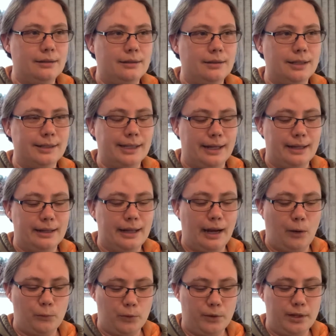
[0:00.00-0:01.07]
decided that I
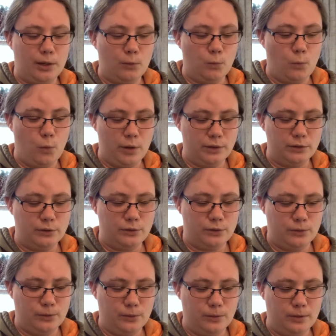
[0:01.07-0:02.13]
really didn't want
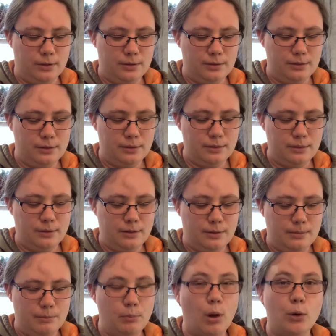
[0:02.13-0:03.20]
to
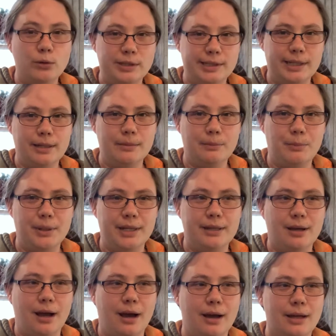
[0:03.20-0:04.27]
post it,
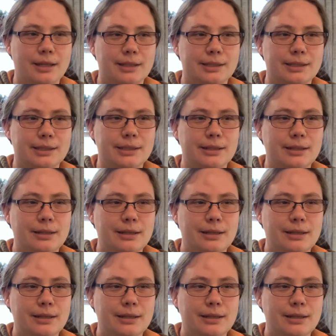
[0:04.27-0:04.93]
because